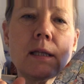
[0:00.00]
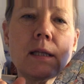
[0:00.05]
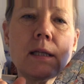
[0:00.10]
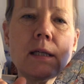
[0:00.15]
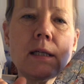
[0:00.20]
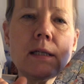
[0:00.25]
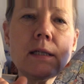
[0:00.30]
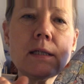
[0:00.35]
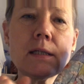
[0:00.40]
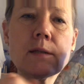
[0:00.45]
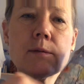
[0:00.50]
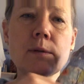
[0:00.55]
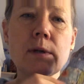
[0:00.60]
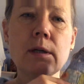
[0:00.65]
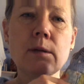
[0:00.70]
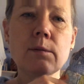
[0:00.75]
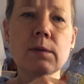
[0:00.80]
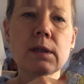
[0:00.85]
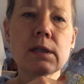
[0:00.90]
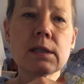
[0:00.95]
this
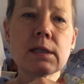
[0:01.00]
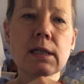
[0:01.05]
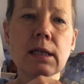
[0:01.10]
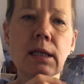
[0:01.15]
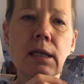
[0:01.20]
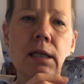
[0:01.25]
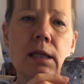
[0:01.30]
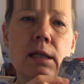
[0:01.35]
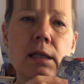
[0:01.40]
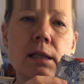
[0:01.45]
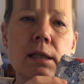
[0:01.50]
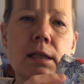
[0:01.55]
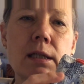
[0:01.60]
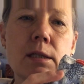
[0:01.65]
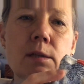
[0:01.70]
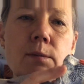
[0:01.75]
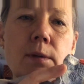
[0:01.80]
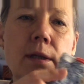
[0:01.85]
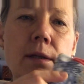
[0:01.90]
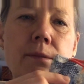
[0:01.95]
one, wait a second,
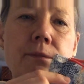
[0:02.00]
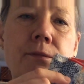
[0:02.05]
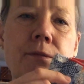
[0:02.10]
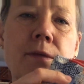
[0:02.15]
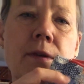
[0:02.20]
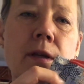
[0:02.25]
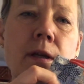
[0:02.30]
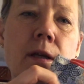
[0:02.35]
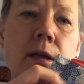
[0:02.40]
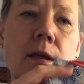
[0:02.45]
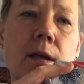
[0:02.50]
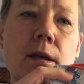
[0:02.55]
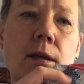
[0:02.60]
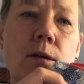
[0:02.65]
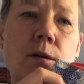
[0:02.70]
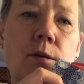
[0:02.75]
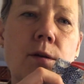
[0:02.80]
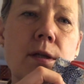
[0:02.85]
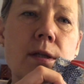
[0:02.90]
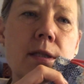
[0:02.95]
this one
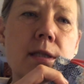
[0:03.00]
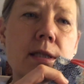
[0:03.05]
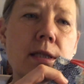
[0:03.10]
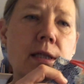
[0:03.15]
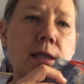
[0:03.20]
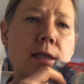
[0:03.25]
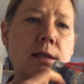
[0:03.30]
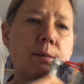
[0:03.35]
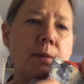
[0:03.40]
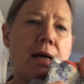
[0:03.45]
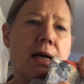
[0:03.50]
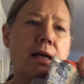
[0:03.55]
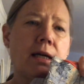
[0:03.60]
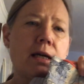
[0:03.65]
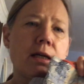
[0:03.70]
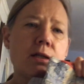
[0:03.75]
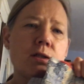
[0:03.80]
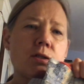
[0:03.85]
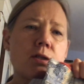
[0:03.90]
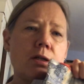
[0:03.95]
you can see in the back
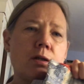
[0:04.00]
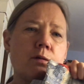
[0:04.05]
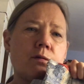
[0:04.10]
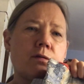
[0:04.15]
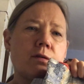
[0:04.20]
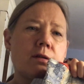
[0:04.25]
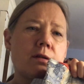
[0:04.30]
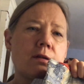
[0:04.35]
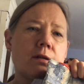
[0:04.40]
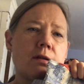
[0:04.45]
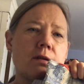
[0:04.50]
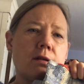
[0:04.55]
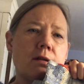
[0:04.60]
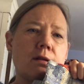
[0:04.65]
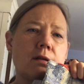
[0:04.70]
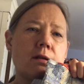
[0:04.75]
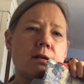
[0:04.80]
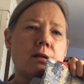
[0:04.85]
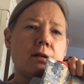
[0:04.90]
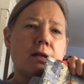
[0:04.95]
actually over
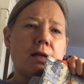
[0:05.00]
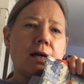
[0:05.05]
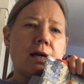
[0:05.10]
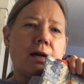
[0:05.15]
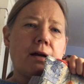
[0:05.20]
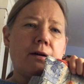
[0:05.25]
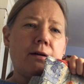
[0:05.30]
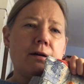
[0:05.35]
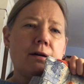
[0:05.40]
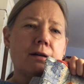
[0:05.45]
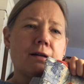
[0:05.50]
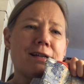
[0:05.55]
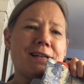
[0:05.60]
there.